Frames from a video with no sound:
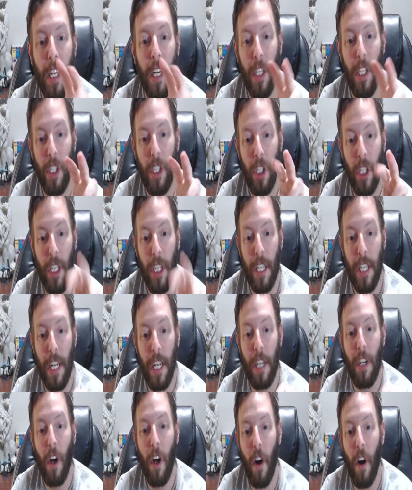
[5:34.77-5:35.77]
she
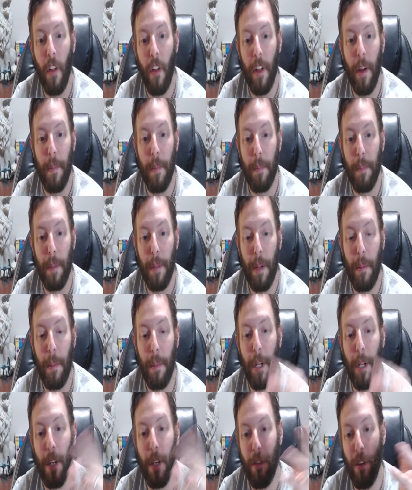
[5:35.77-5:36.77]
did call them and blah blah
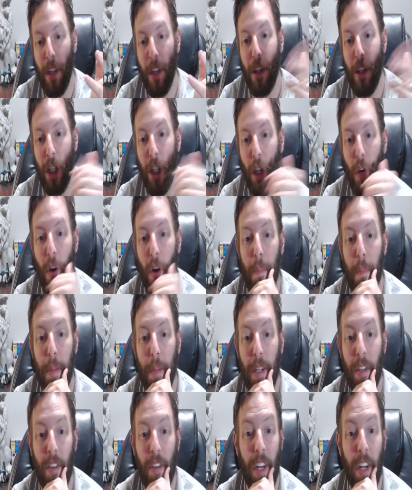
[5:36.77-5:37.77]
blah, so they show up
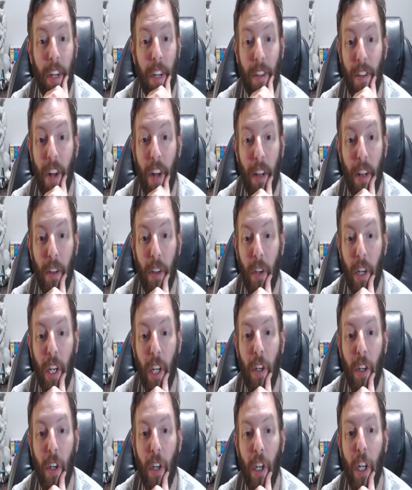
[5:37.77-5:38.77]
and said it's not
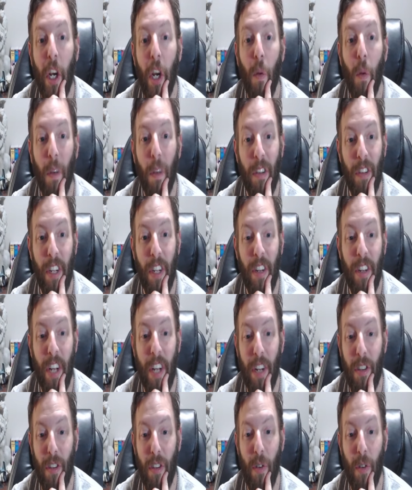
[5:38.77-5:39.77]
looking good. We see
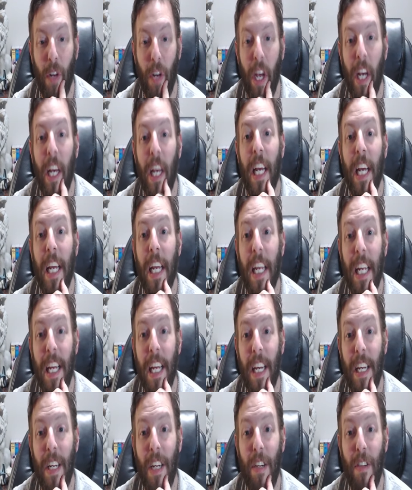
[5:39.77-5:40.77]
Setsuna, he
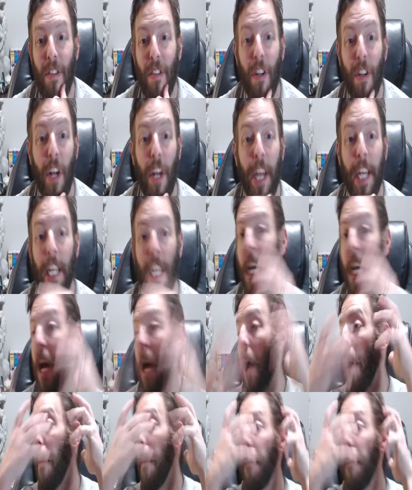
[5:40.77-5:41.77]
is like
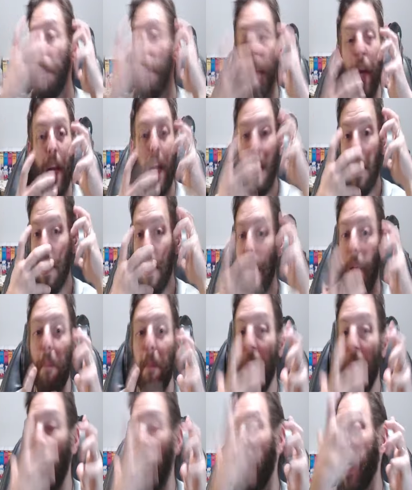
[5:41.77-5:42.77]
beaten a
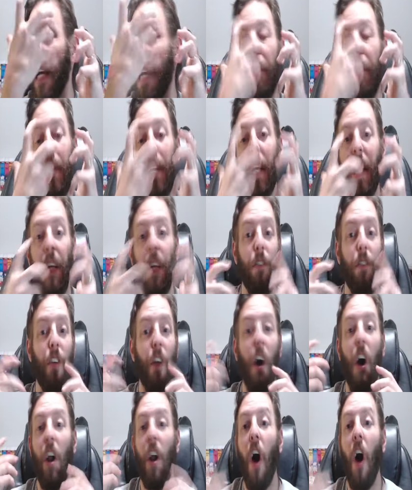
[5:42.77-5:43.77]
bloody, he's
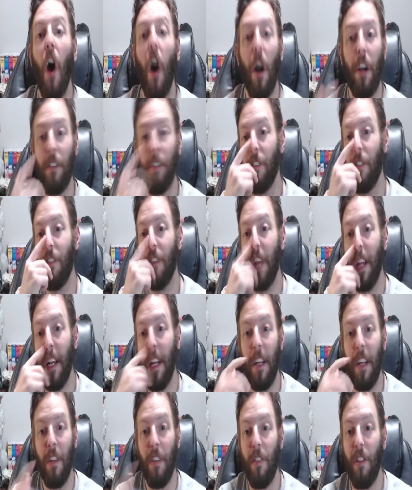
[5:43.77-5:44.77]
on
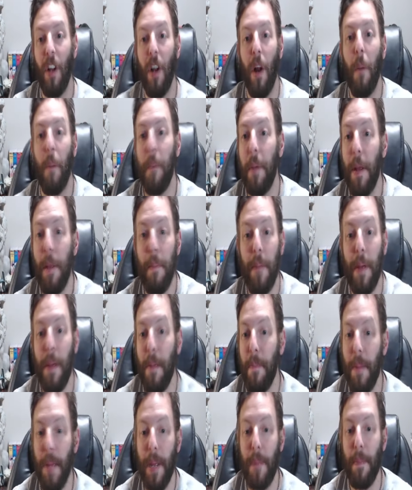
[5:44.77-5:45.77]
oxygen, he's, you know, beep
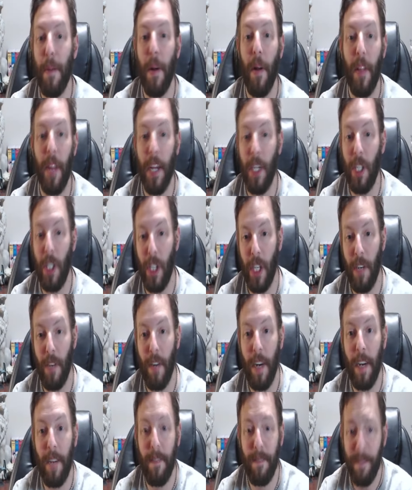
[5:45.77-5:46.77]
beep beep, all that shit, right?